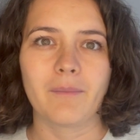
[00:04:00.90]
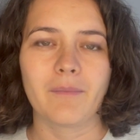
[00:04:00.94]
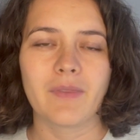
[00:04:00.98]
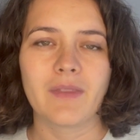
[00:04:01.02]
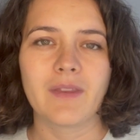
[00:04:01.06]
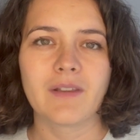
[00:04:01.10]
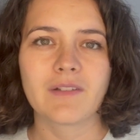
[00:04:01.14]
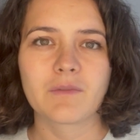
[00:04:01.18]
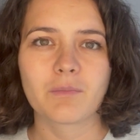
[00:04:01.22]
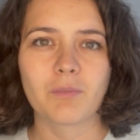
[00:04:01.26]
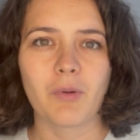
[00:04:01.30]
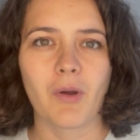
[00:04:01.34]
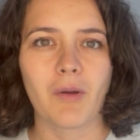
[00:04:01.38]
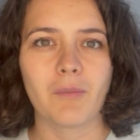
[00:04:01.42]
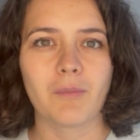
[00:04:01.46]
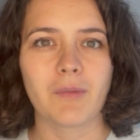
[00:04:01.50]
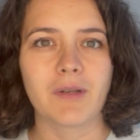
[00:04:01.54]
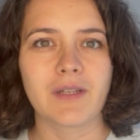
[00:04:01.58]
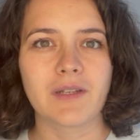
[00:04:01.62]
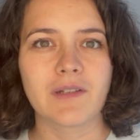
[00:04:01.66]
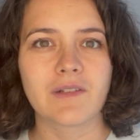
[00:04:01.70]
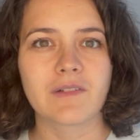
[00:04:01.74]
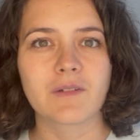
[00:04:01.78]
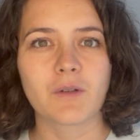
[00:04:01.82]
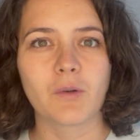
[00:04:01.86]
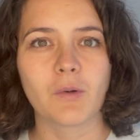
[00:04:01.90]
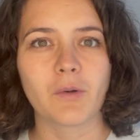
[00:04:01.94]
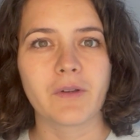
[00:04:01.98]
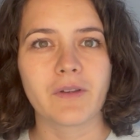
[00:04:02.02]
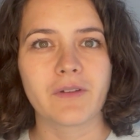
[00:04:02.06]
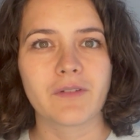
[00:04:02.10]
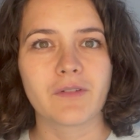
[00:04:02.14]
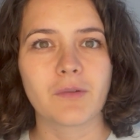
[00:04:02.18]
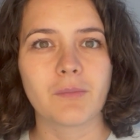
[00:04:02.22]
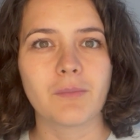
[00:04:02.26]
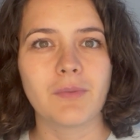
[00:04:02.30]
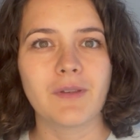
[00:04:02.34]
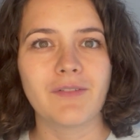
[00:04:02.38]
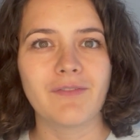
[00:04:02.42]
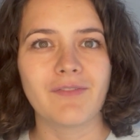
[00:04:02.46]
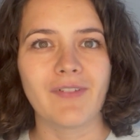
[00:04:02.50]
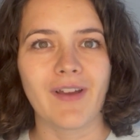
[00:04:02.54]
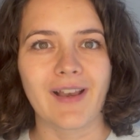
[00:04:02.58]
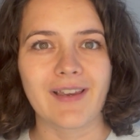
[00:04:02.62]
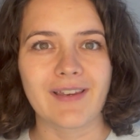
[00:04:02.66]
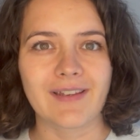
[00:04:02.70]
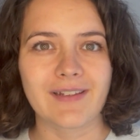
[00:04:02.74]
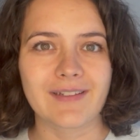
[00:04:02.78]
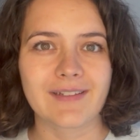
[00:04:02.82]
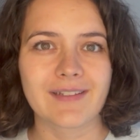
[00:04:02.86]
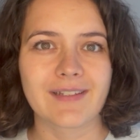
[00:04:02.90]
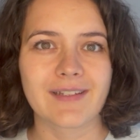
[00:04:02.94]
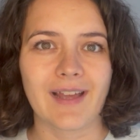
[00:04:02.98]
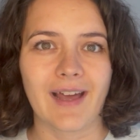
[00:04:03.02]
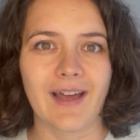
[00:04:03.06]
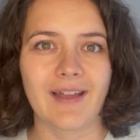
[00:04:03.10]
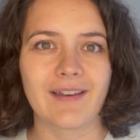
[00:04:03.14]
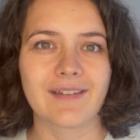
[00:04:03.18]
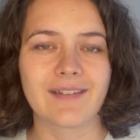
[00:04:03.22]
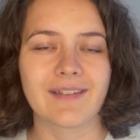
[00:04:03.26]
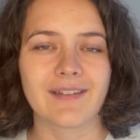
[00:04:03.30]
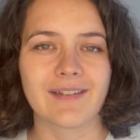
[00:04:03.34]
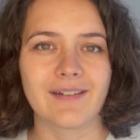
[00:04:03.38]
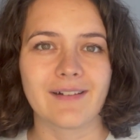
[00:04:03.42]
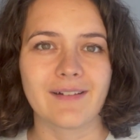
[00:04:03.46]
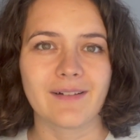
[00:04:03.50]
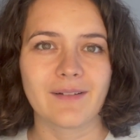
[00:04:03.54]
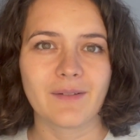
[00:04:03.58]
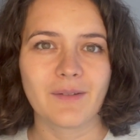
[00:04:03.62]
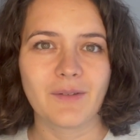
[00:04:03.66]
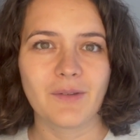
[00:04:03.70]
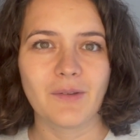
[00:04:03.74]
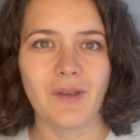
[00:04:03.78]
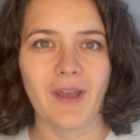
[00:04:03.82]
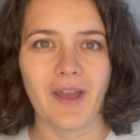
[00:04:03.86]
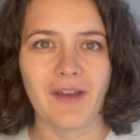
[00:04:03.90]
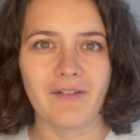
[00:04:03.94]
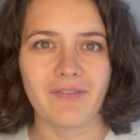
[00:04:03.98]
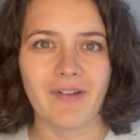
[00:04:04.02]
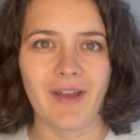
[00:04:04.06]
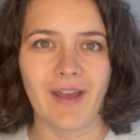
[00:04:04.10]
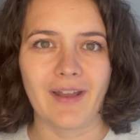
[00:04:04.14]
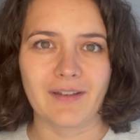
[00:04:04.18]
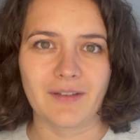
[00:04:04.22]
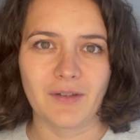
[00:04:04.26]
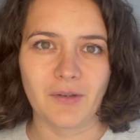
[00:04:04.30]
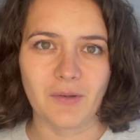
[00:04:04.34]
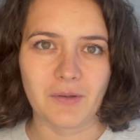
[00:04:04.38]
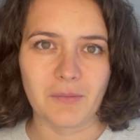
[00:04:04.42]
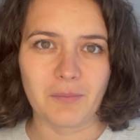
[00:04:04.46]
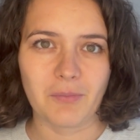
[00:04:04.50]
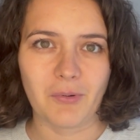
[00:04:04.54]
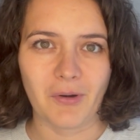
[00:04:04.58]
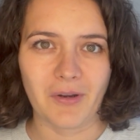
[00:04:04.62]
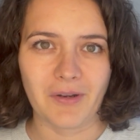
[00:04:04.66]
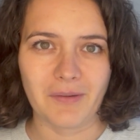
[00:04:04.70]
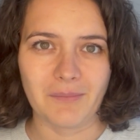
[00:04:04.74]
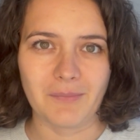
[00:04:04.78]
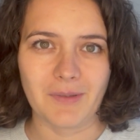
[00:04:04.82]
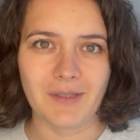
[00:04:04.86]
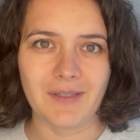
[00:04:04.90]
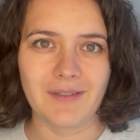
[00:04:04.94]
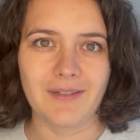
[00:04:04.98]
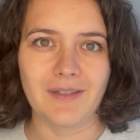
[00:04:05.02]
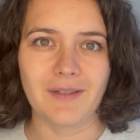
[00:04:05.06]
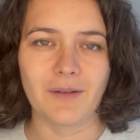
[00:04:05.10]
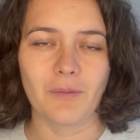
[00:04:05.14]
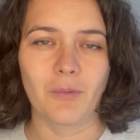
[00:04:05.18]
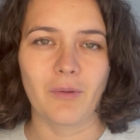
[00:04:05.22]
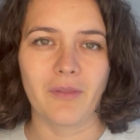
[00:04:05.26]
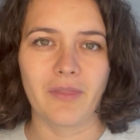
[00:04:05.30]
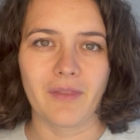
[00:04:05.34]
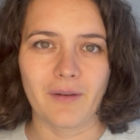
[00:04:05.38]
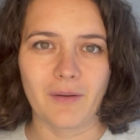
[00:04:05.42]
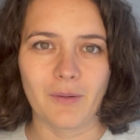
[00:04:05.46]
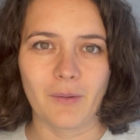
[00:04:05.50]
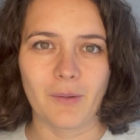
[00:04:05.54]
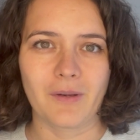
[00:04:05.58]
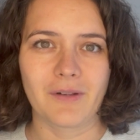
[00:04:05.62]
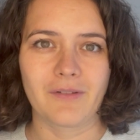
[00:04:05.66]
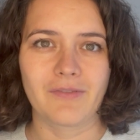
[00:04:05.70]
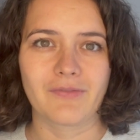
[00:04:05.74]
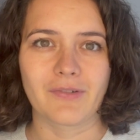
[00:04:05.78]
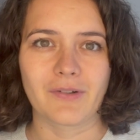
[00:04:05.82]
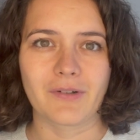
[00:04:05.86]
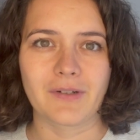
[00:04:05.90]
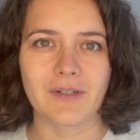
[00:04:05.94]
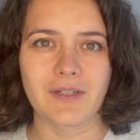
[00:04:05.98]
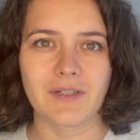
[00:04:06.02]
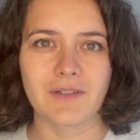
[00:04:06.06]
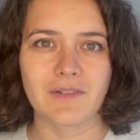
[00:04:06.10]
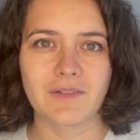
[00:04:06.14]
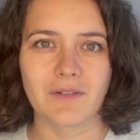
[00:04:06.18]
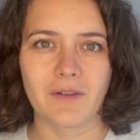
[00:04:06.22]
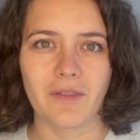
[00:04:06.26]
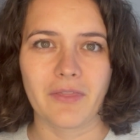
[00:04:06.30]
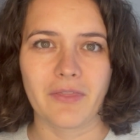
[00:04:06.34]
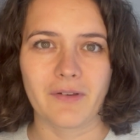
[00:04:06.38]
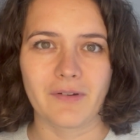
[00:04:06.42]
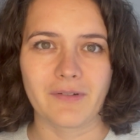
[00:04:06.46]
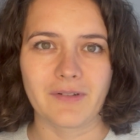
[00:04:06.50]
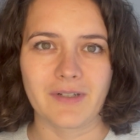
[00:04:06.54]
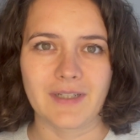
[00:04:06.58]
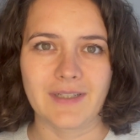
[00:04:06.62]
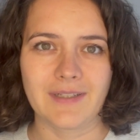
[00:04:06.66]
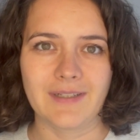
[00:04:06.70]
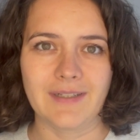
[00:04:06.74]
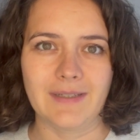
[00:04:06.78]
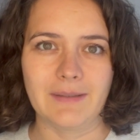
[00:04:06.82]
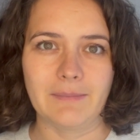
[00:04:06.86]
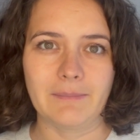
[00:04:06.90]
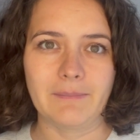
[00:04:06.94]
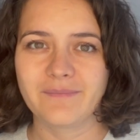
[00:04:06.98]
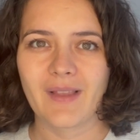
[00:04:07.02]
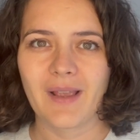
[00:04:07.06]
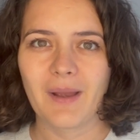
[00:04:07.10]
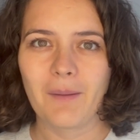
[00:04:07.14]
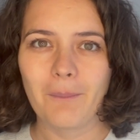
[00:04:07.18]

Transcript: this permit is going to be valid until you have had your appointment here with the local foreigners authority.